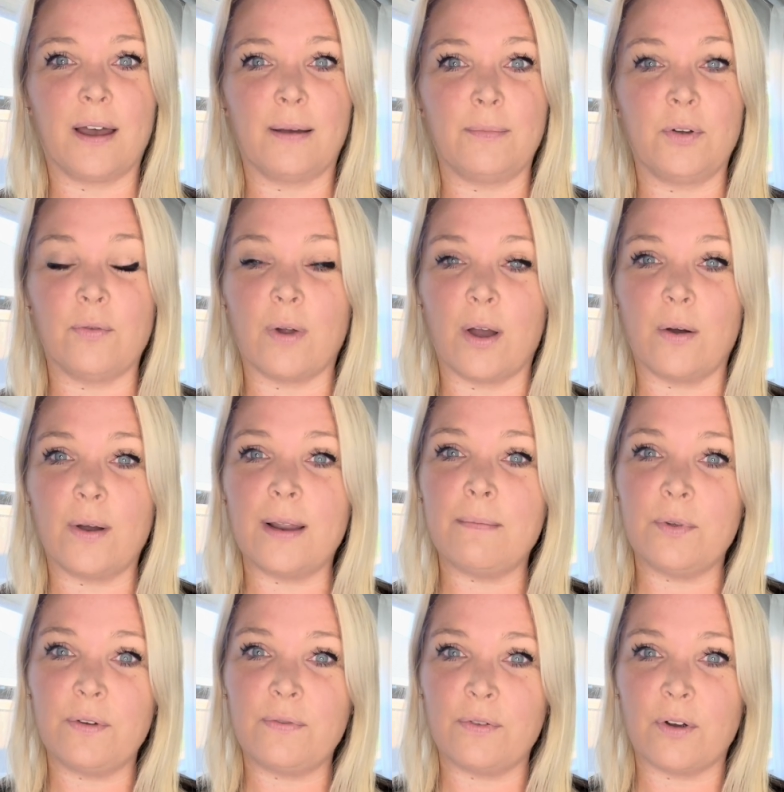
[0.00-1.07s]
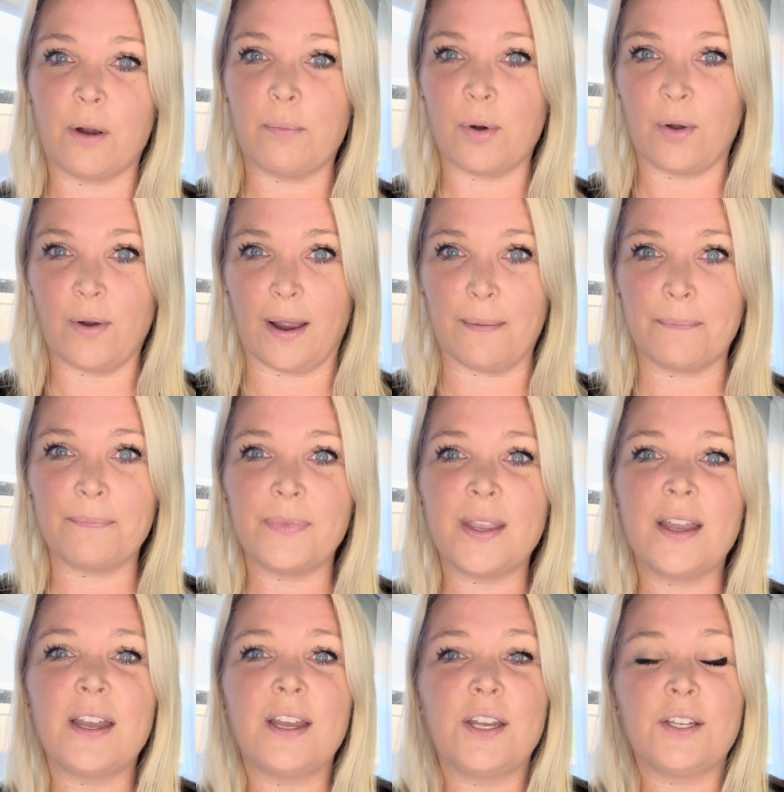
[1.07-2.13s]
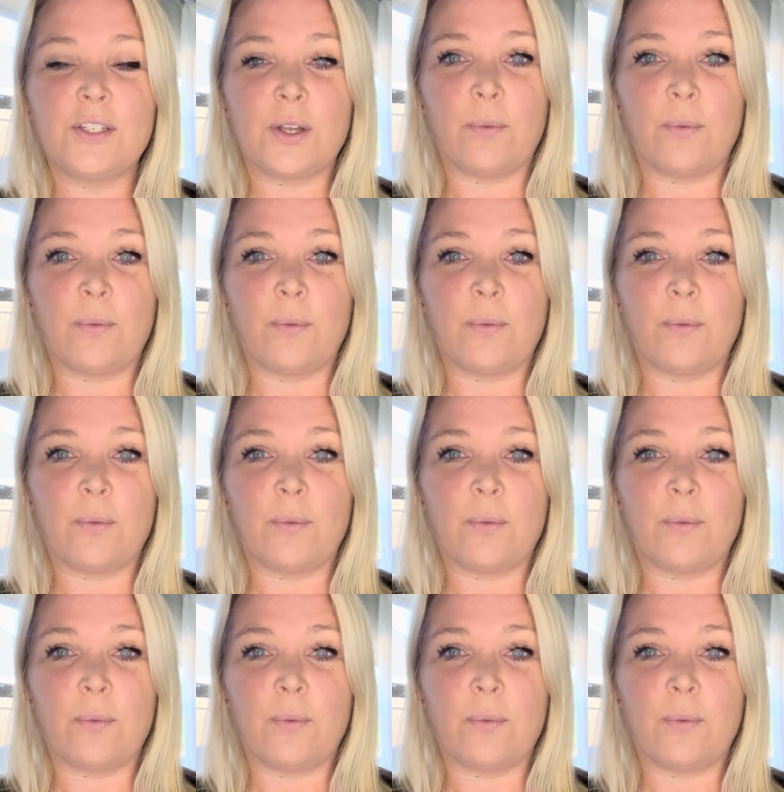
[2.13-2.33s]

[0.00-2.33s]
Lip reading: grow and move through our program. So